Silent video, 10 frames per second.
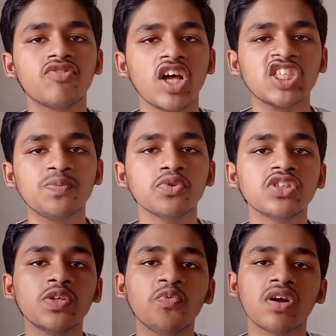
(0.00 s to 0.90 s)
It
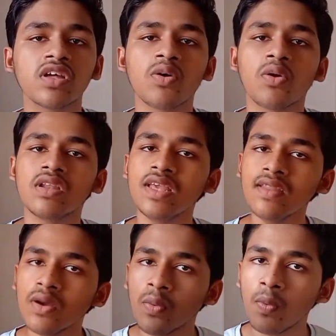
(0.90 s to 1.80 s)
transports the water
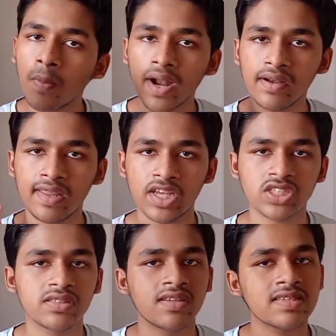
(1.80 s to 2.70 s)
only in one
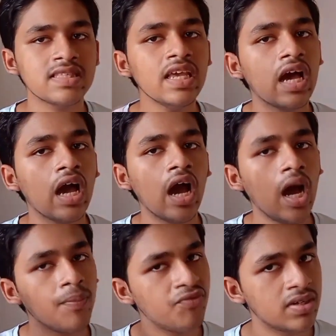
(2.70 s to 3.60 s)
direction, that is the
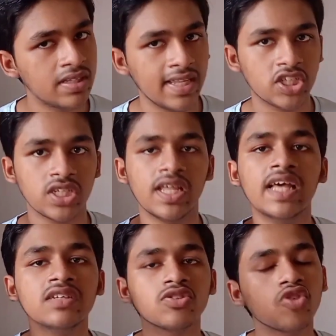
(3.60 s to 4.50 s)
upward direction.